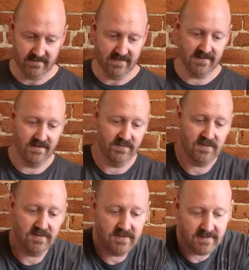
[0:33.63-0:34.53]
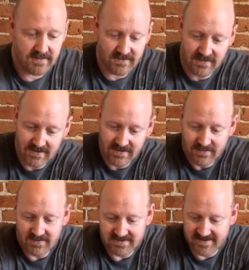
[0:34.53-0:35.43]
So I can win,
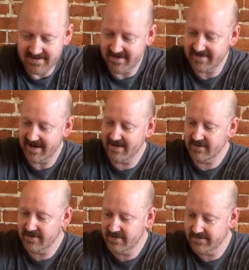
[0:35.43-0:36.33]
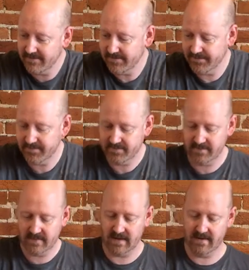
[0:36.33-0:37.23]
deal these out. All
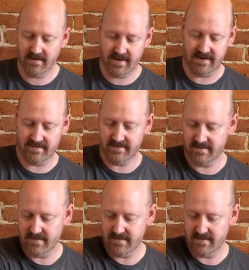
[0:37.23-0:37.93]
right.